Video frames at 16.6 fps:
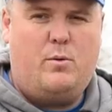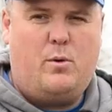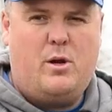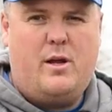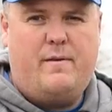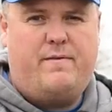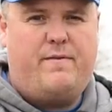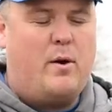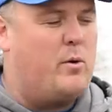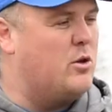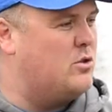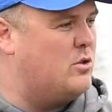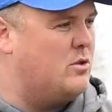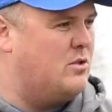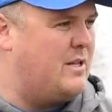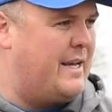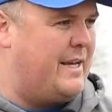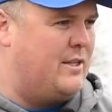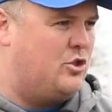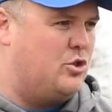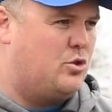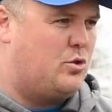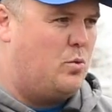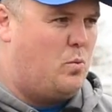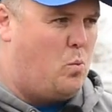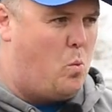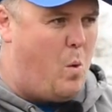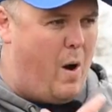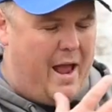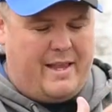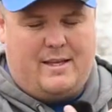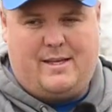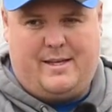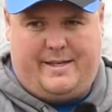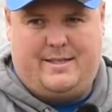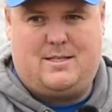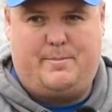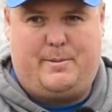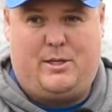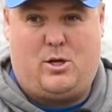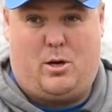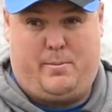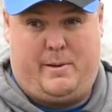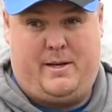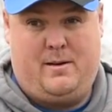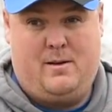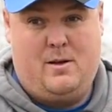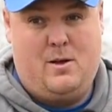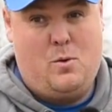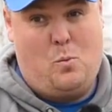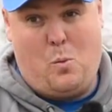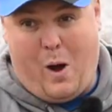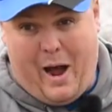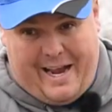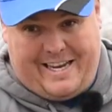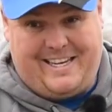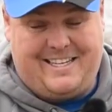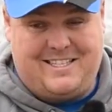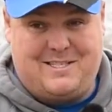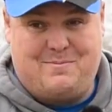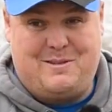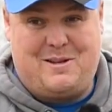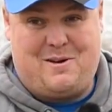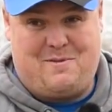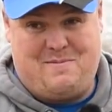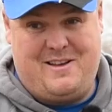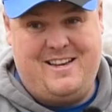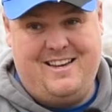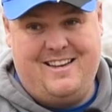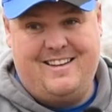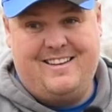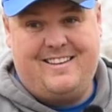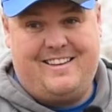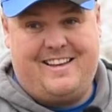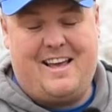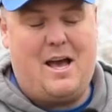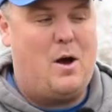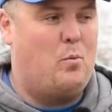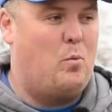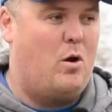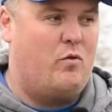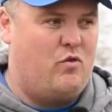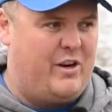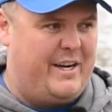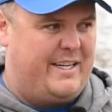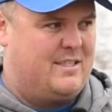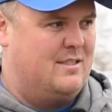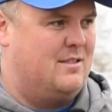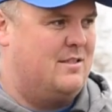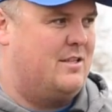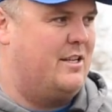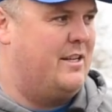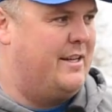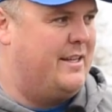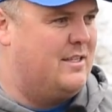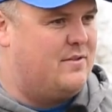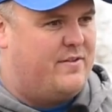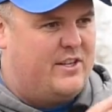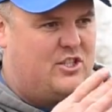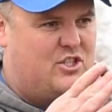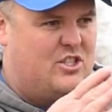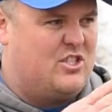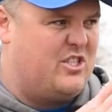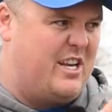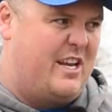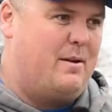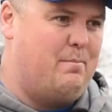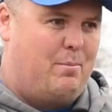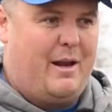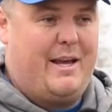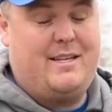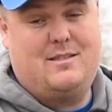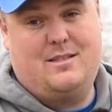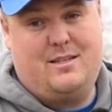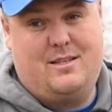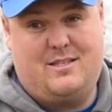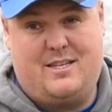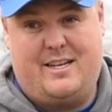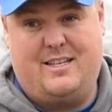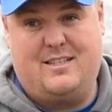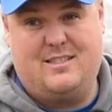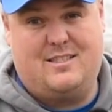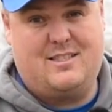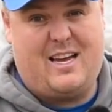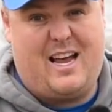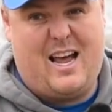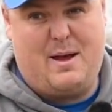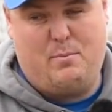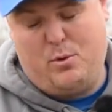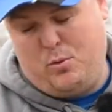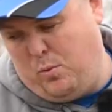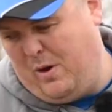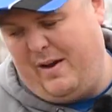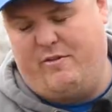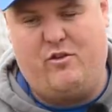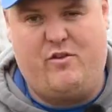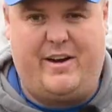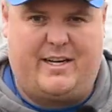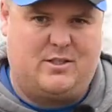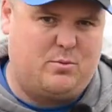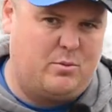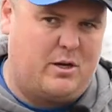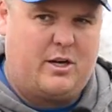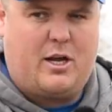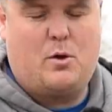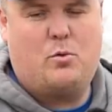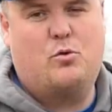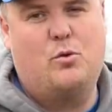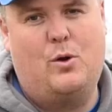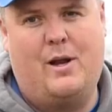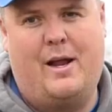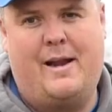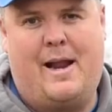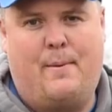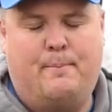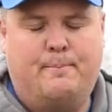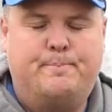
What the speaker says: I want to focus on today is just when you need to be dobbing, why you need to be dobbing, yeah, and what reasons that you need to fish the certain place at the certain time with whatever rigs. We're going to go through all that now.